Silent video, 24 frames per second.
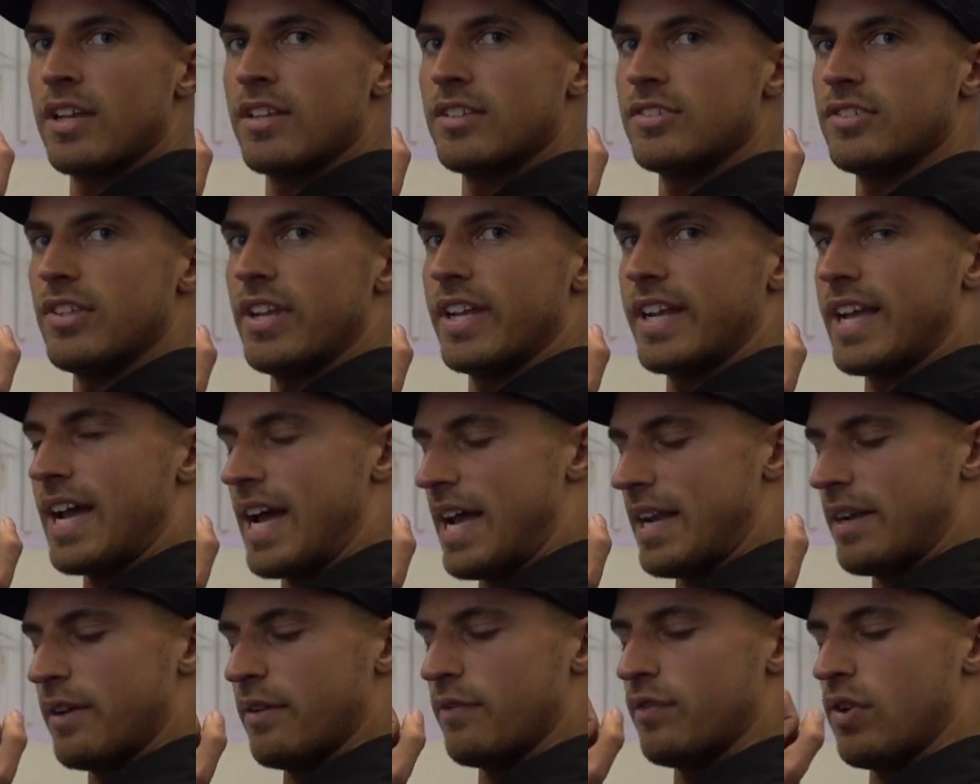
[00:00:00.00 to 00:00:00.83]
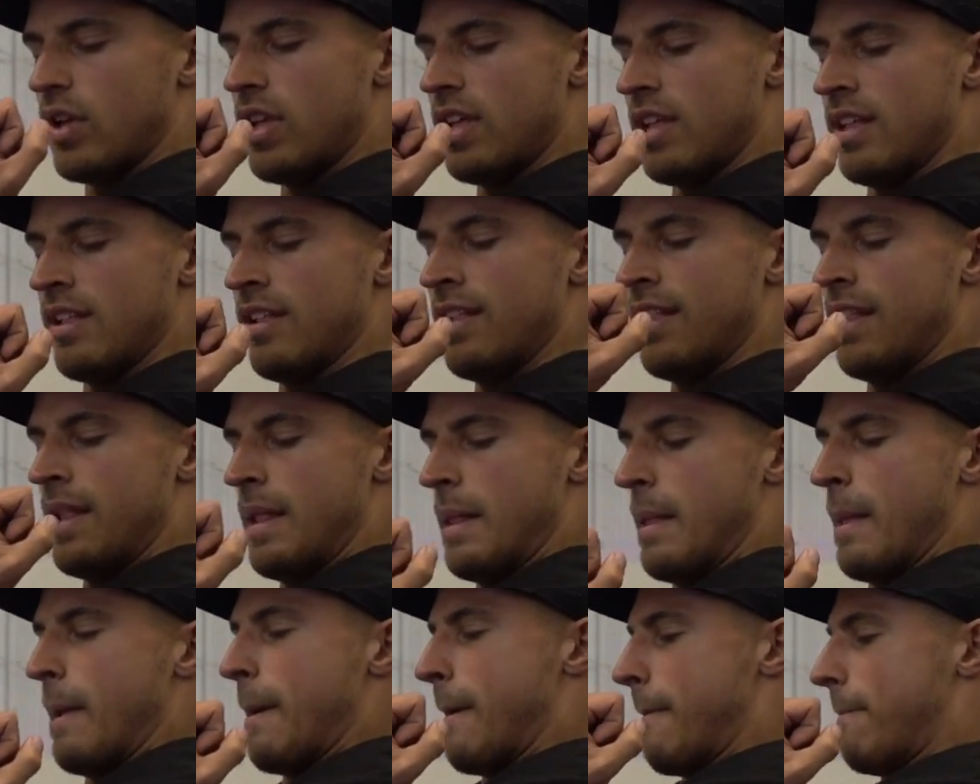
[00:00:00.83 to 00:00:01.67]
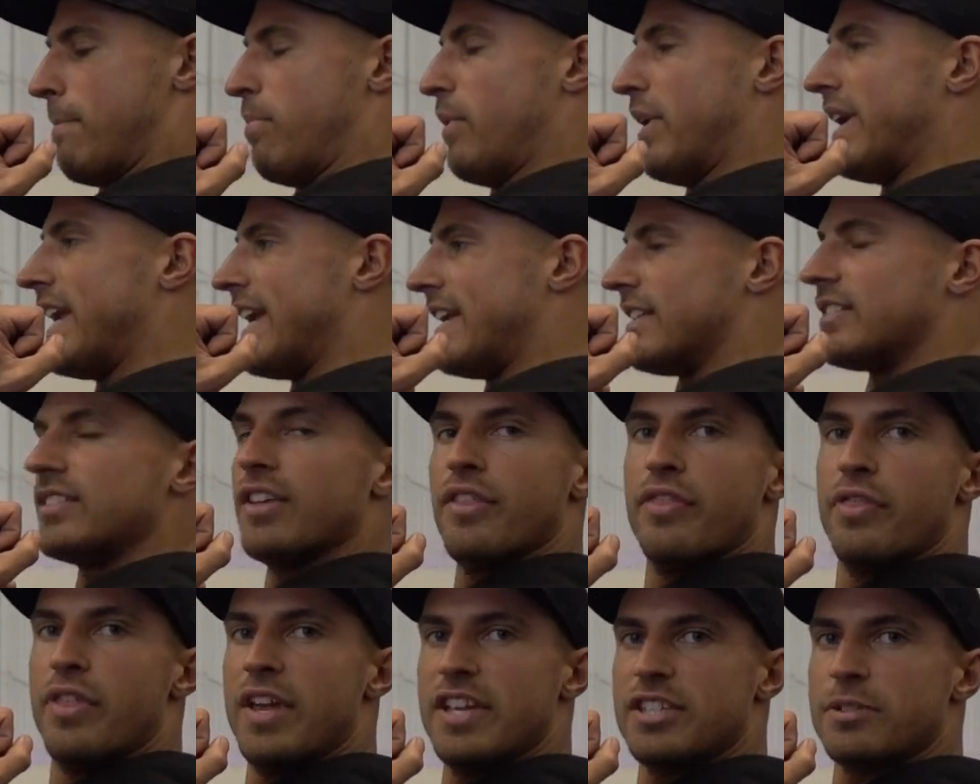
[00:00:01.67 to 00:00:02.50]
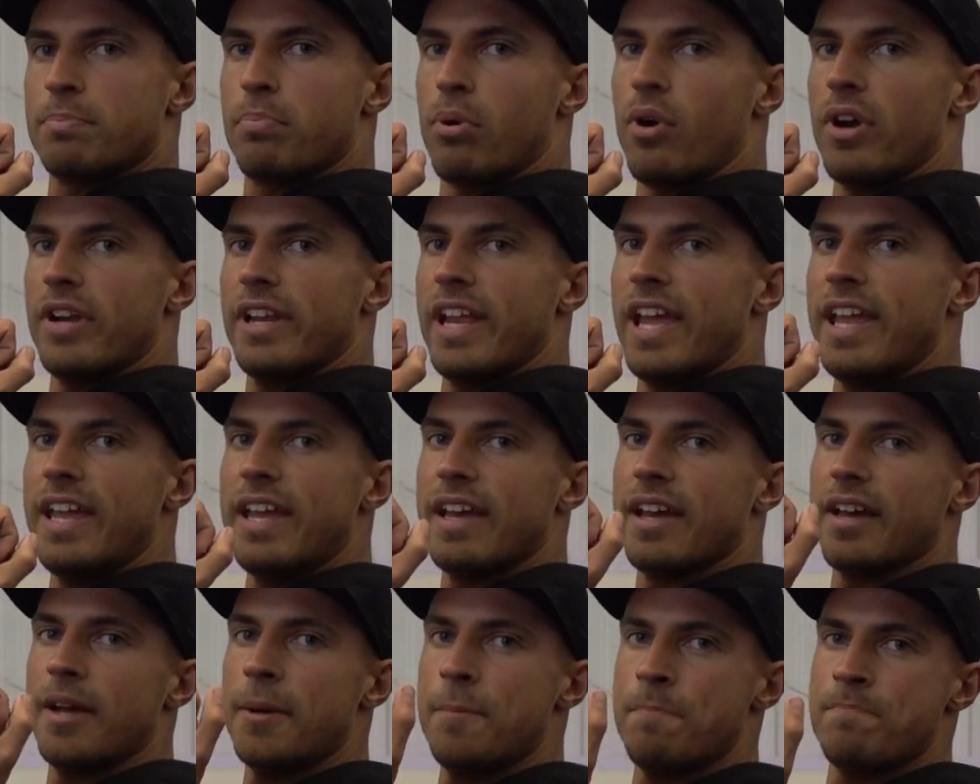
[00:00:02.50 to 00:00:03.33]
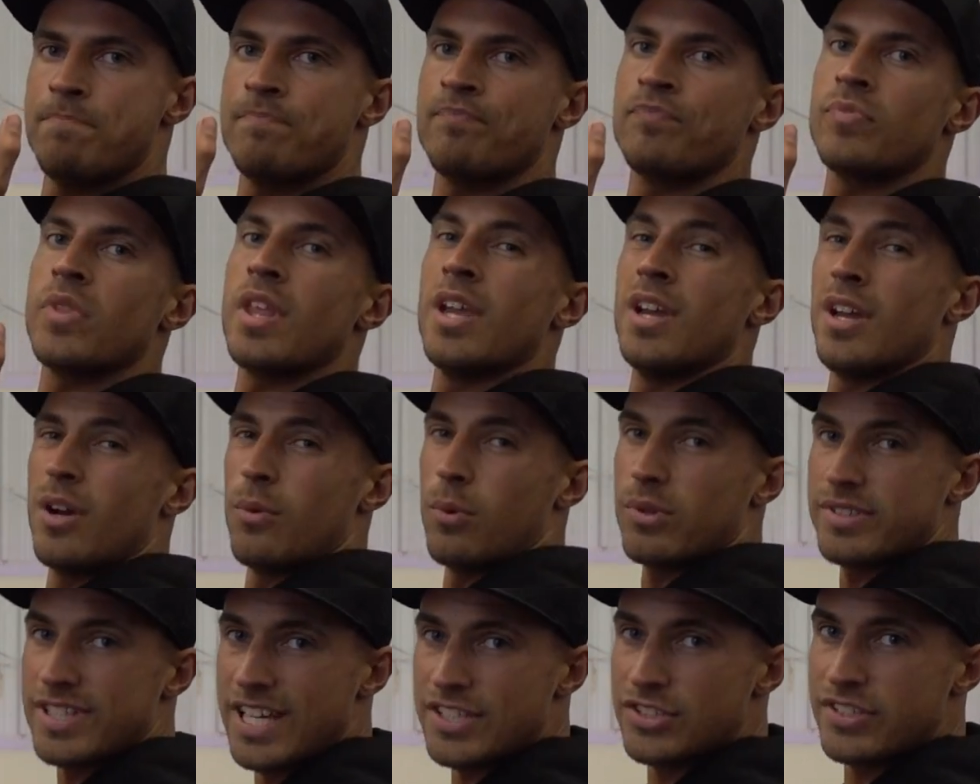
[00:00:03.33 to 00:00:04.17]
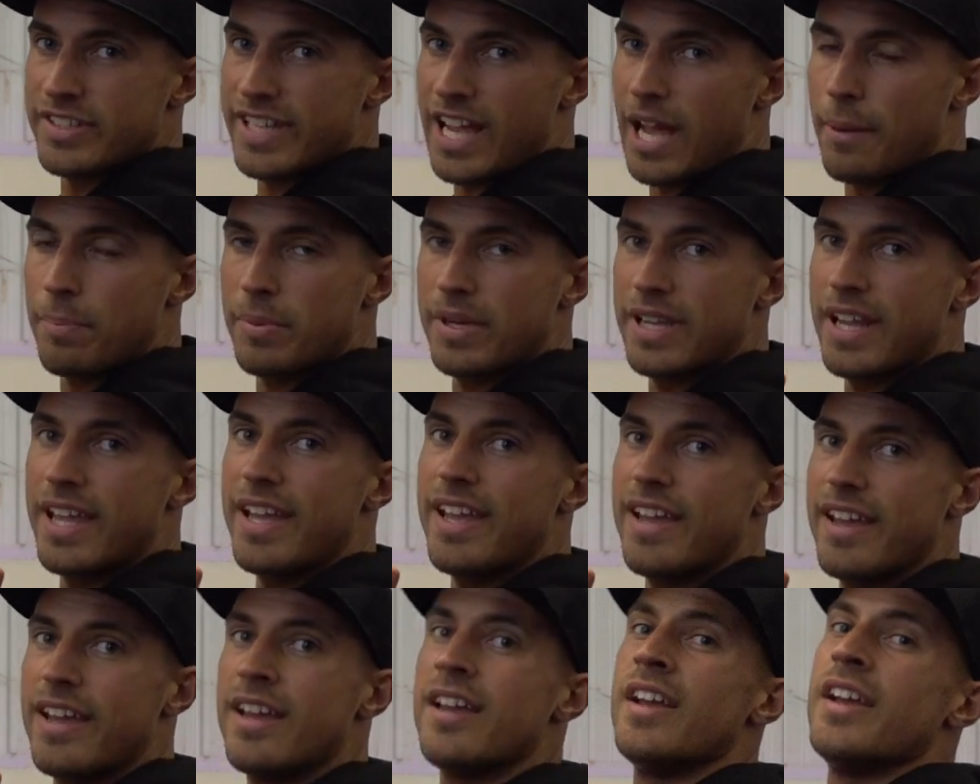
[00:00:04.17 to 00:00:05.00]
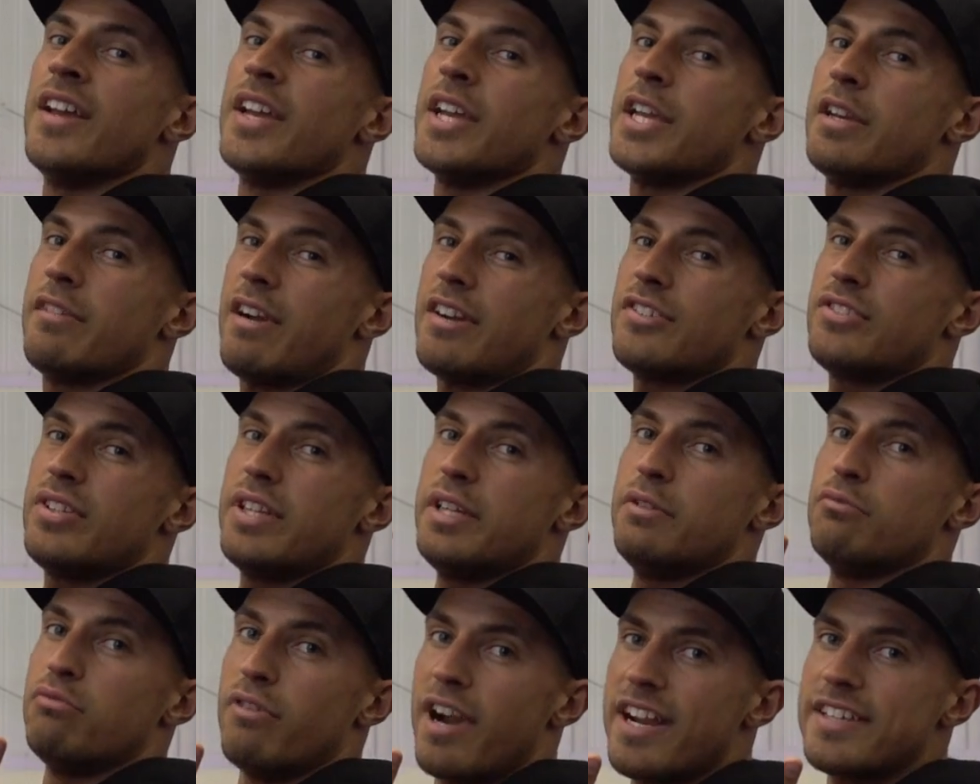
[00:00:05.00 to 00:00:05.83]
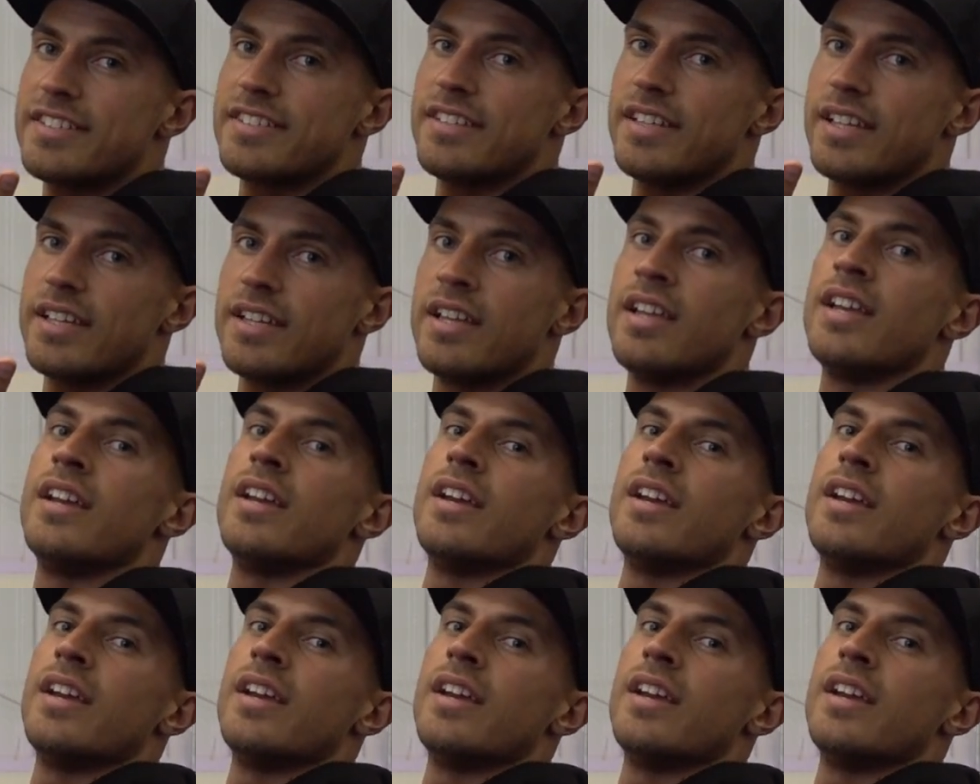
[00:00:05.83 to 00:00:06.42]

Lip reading: So they kind of bring it to this point here. What's actually happening here, you're actually resting.